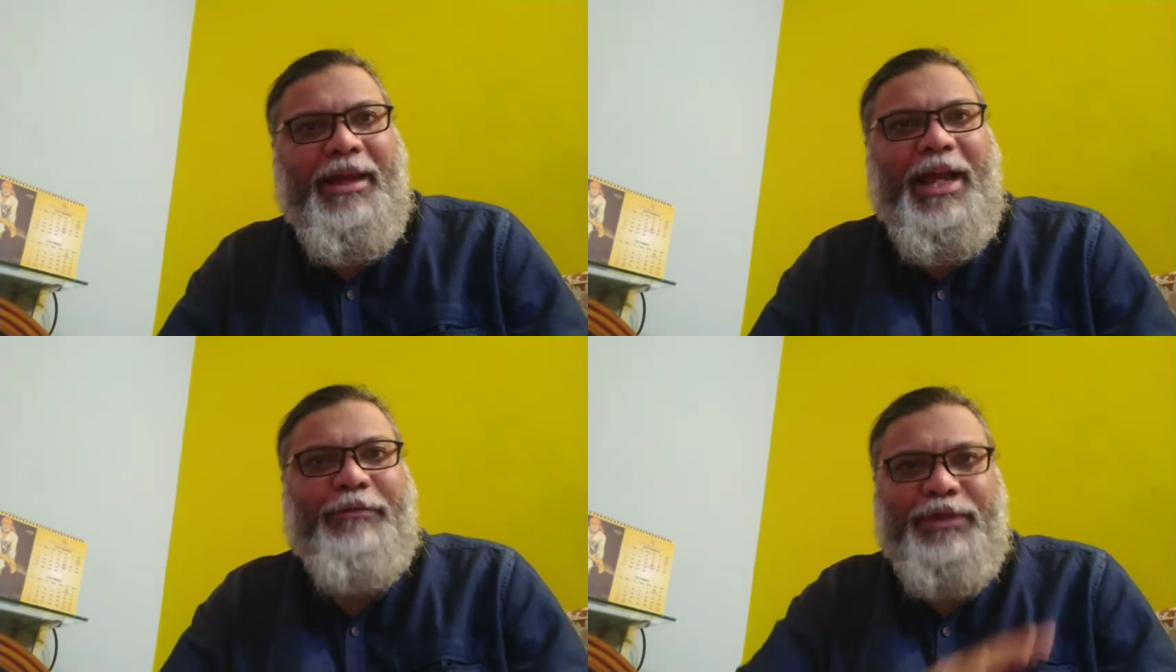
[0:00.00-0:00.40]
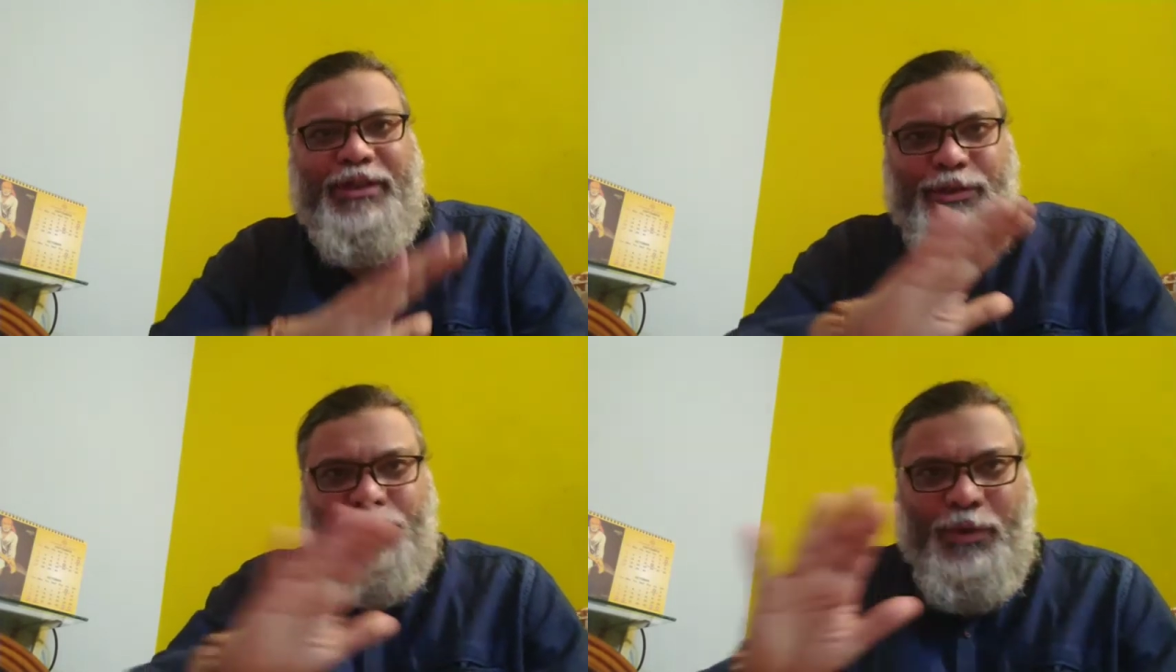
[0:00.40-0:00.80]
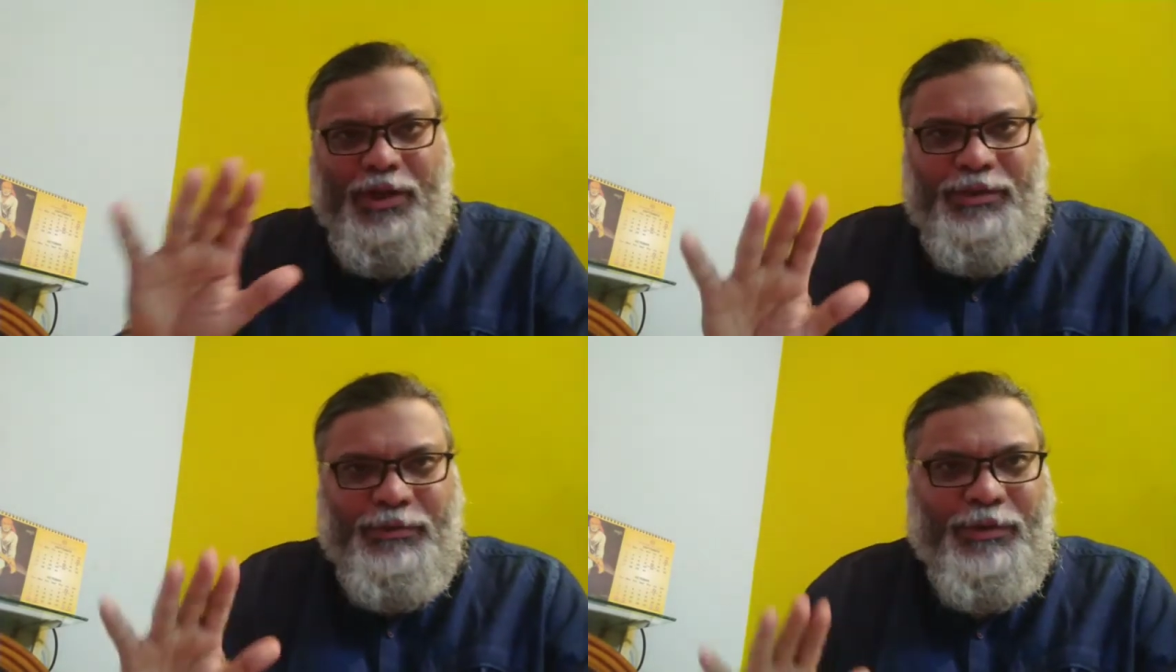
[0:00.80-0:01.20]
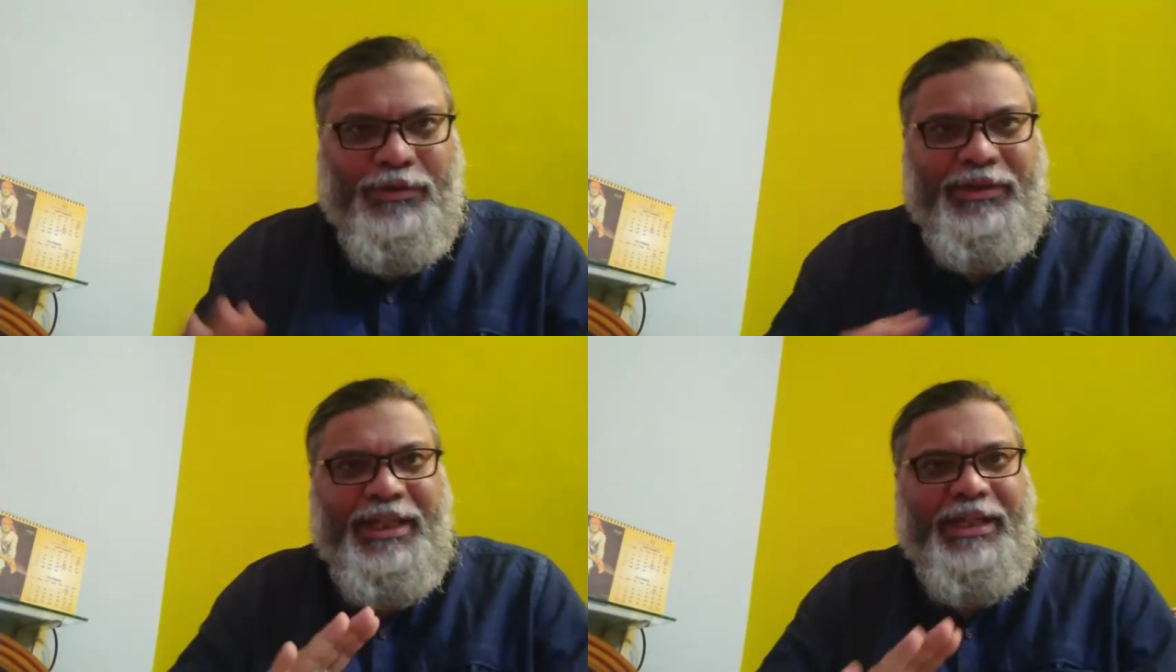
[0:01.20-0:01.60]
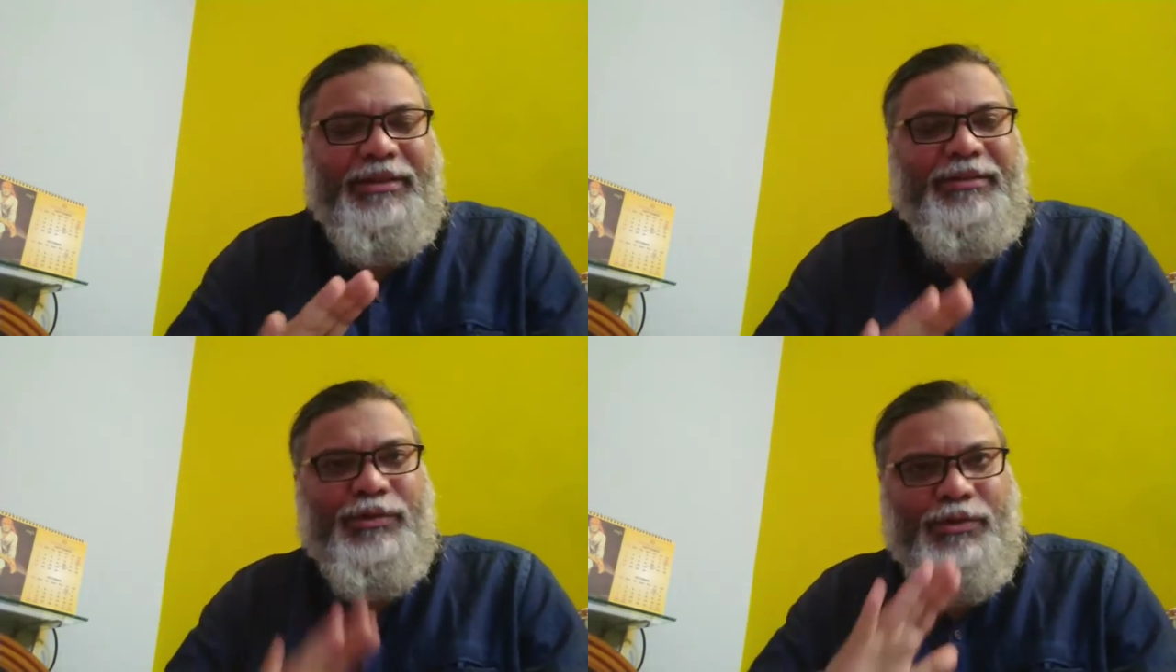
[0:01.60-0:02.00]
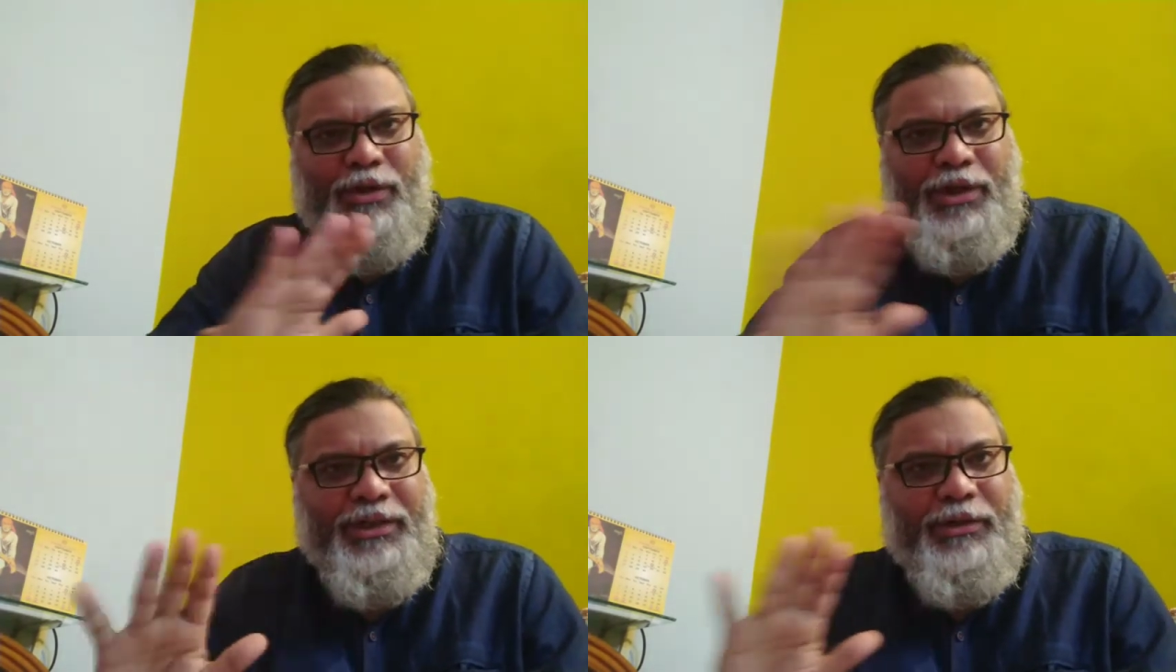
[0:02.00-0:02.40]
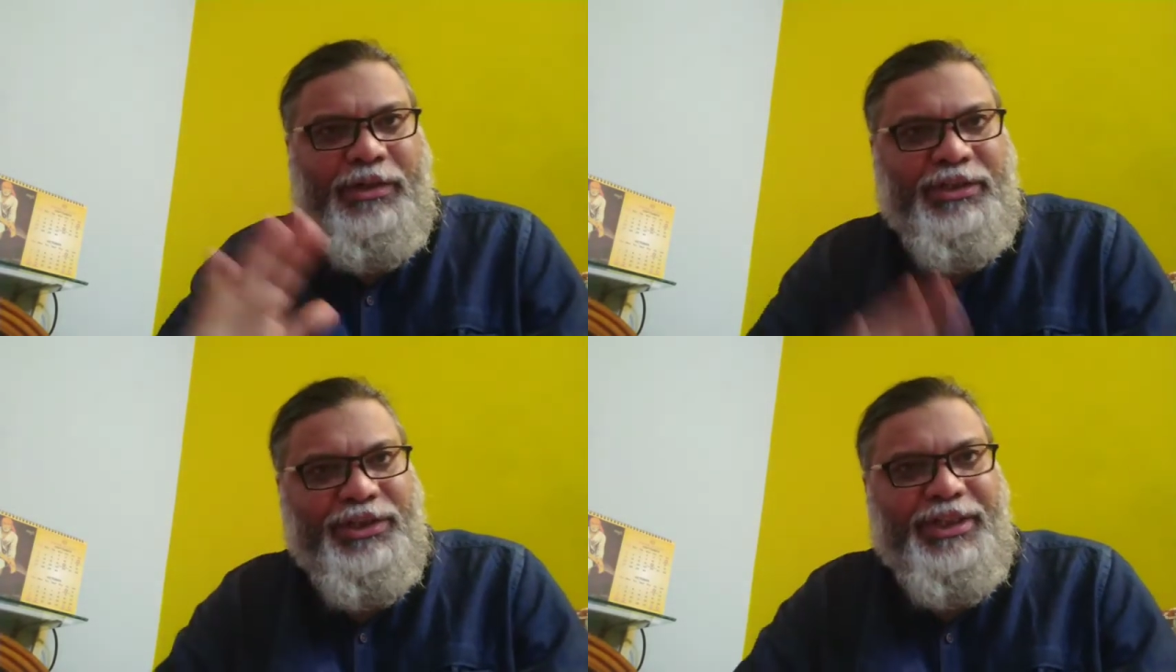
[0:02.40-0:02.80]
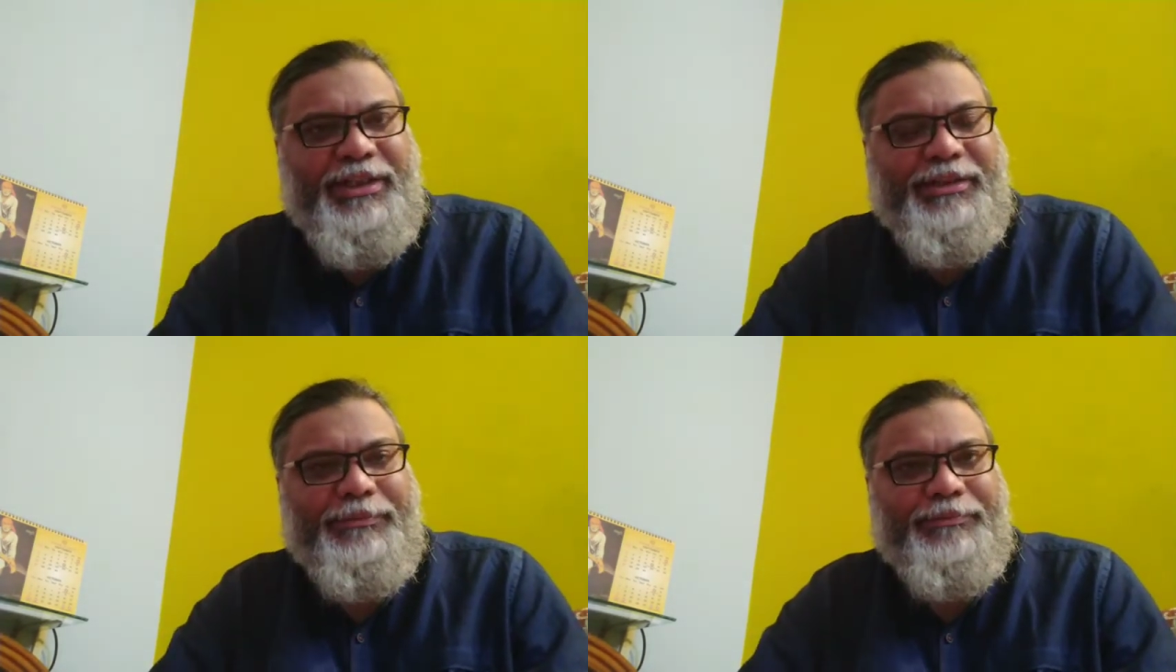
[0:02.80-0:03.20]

have your SWOT over there draw it on a sheet